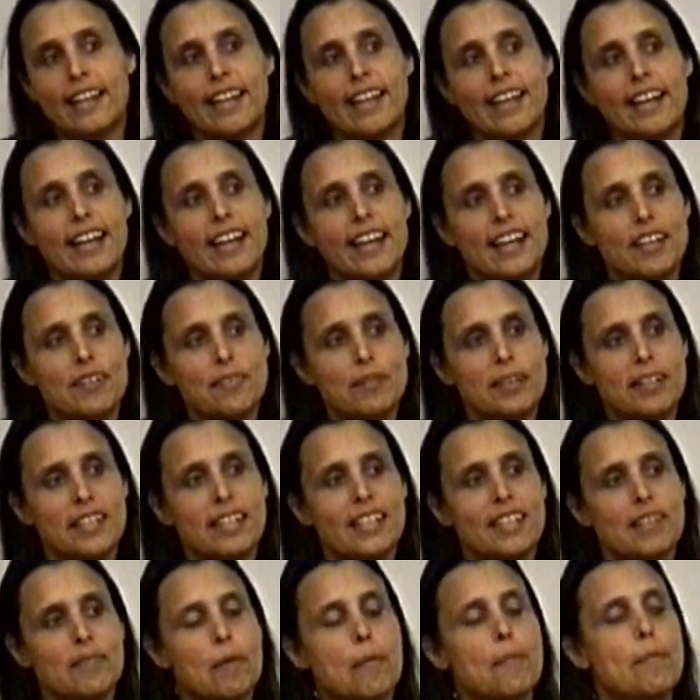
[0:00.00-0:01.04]

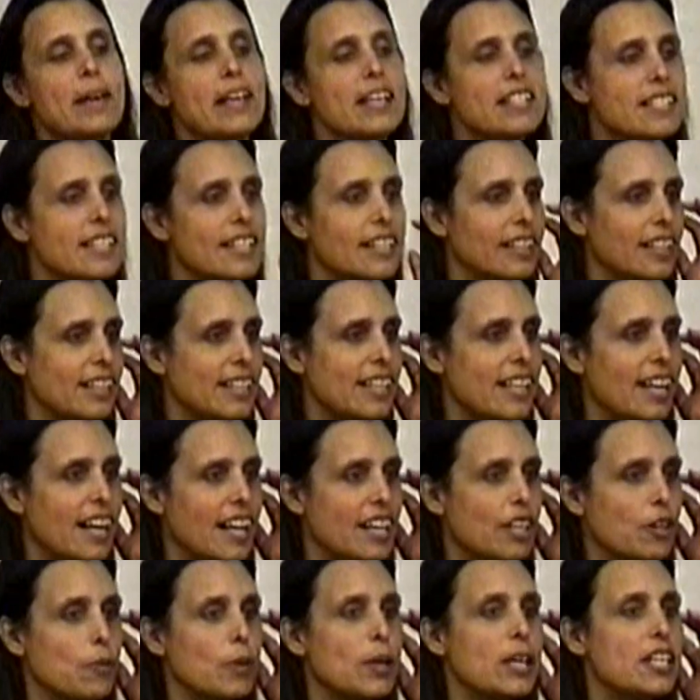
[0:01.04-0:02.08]
Uh, but basically,
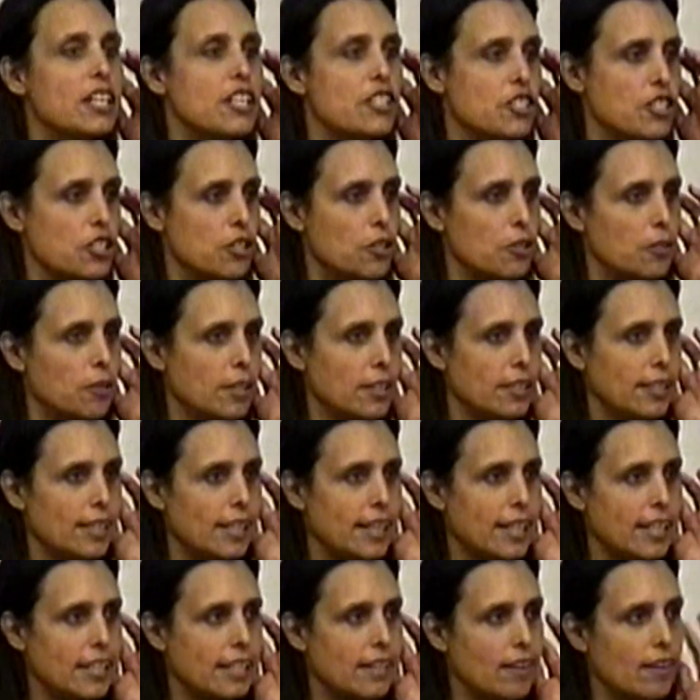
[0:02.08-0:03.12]
I greeted you
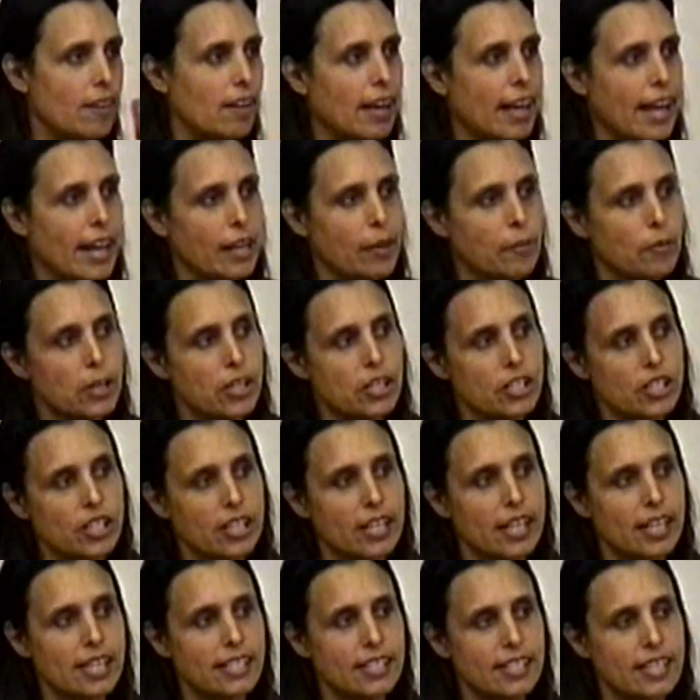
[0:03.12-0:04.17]
in our language,
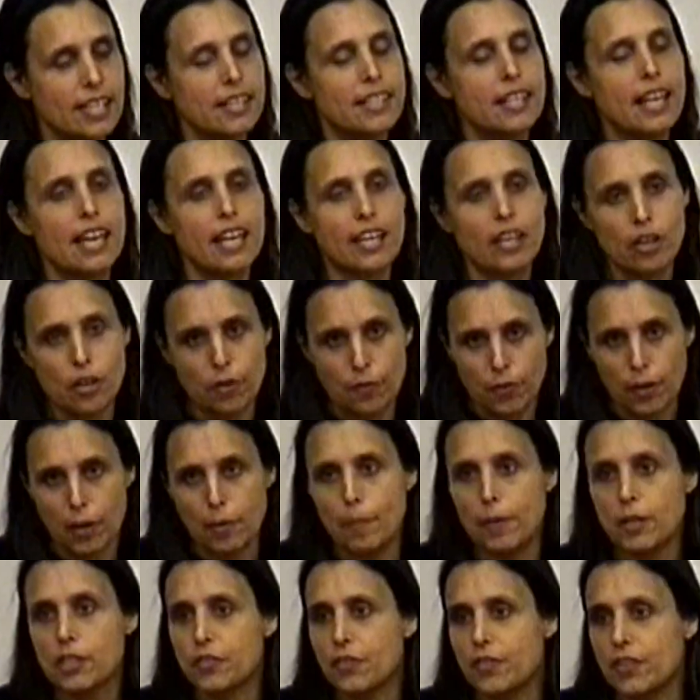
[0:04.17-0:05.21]
and I said thank you very
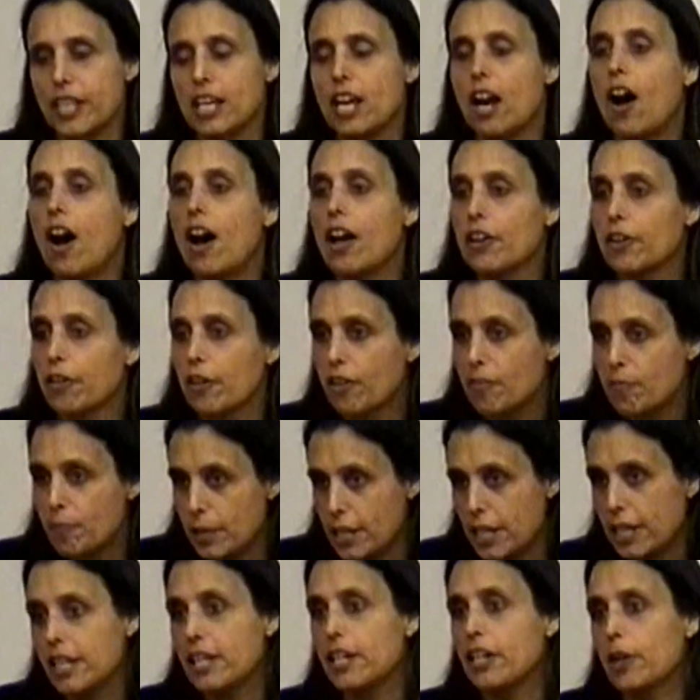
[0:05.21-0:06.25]
much for the honor of
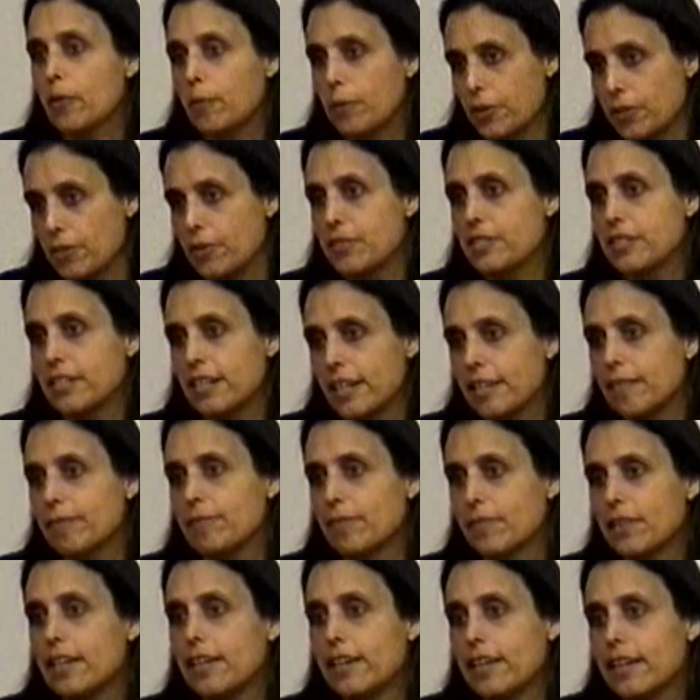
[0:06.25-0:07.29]
being here with
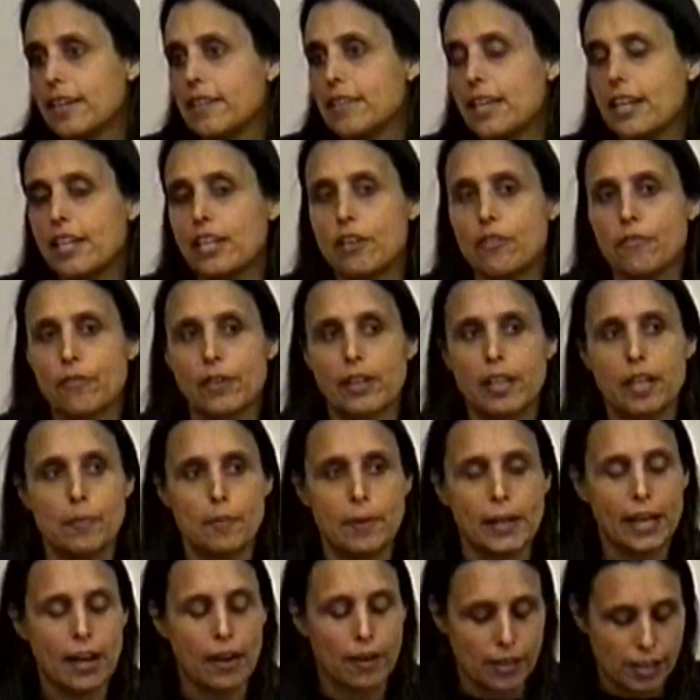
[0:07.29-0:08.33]
me. Thank you for
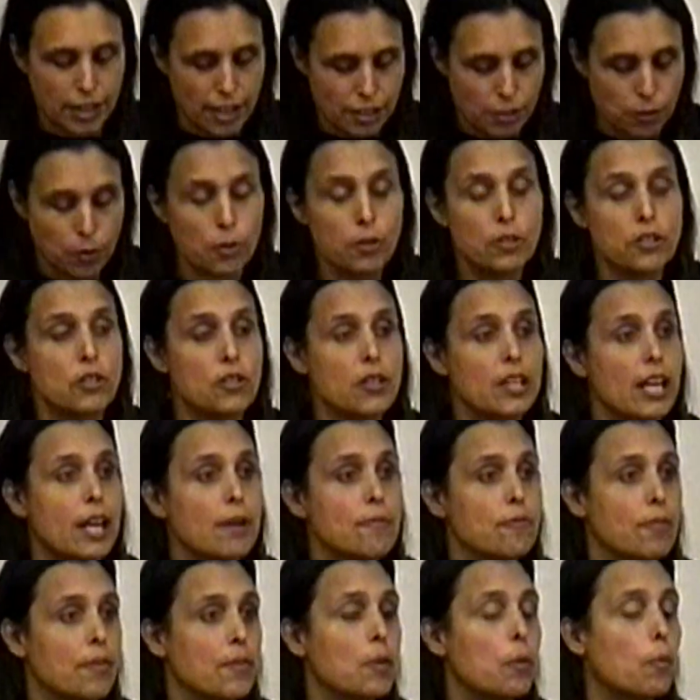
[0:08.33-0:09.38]
coming out. And I told you that
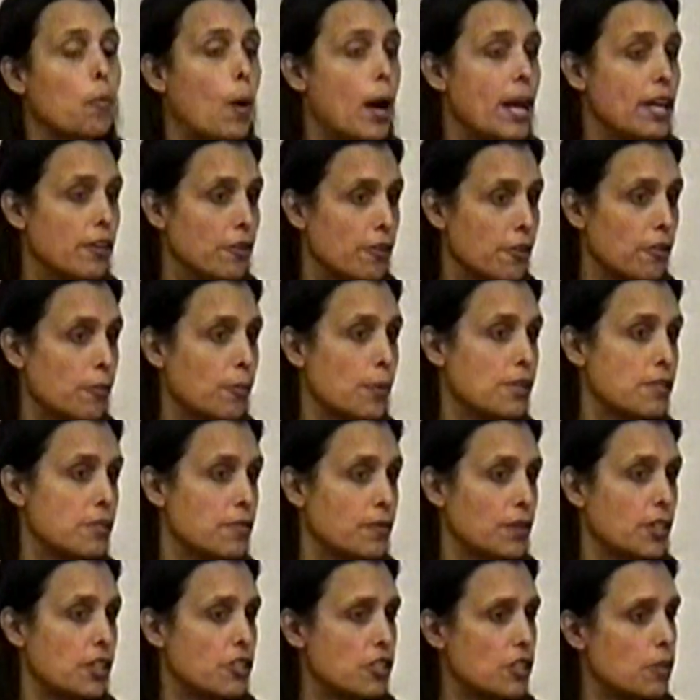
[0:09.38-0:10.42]
I'm from the White Earth
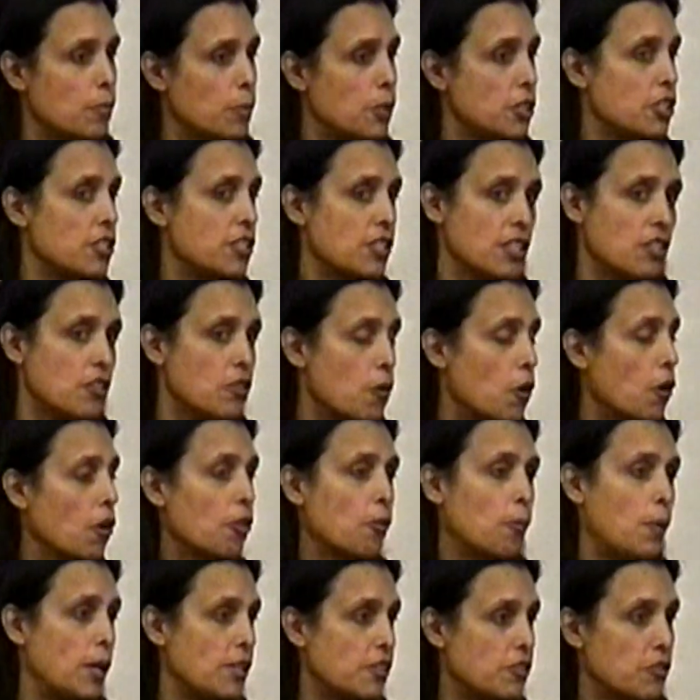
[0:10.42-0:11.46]
Reservation, which is in
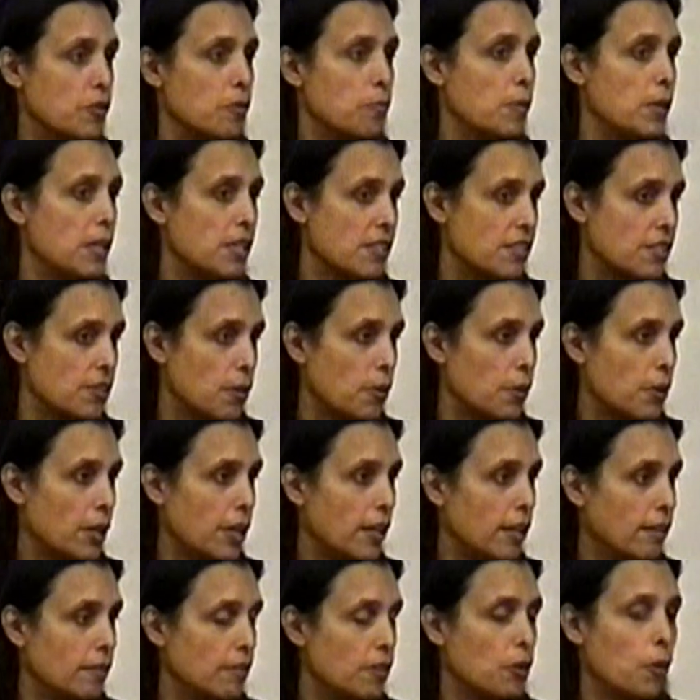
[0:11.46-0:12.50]
northwestern
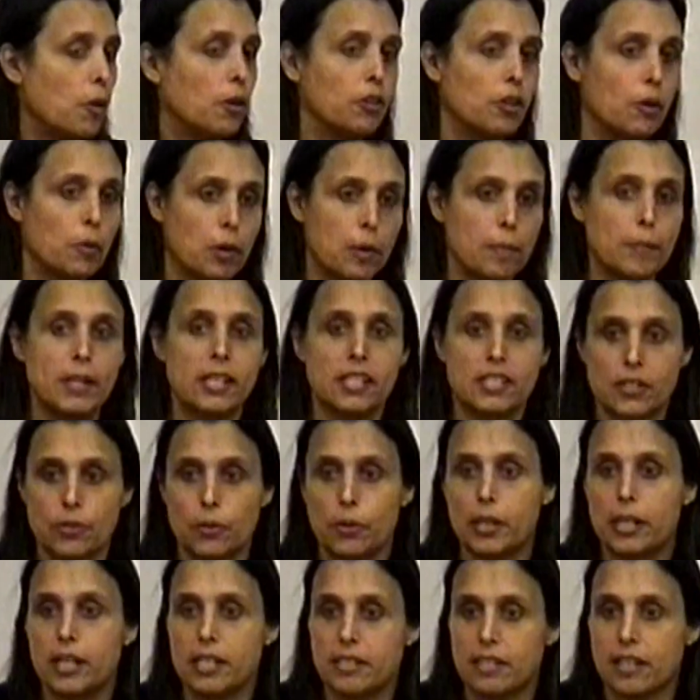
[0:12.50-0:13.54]
Minnesota. You all know where
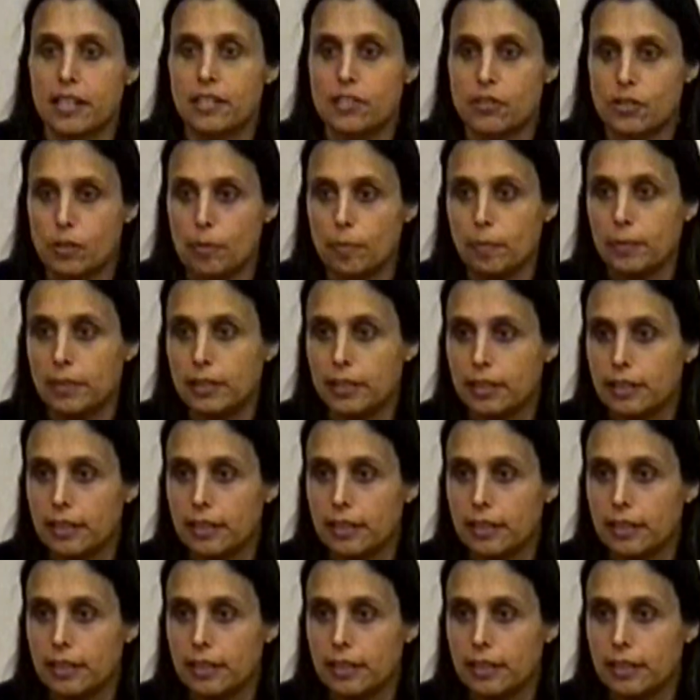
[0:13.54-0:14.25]
Minnesota is, I assume.